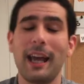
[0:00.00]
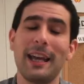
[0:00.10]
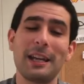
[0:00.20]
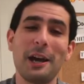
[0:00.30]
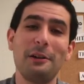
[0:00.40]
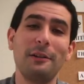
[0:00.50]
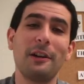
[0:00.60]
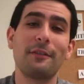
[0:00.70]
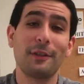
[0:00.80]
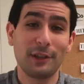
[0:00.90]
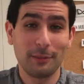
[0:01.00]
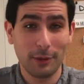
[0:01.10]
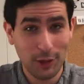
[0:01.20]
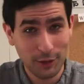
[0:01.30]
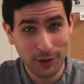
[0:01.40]
And now for some
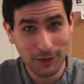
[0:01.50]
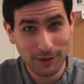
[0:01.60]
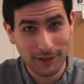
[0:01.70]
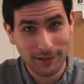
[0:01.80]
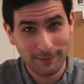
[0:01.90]
cute news.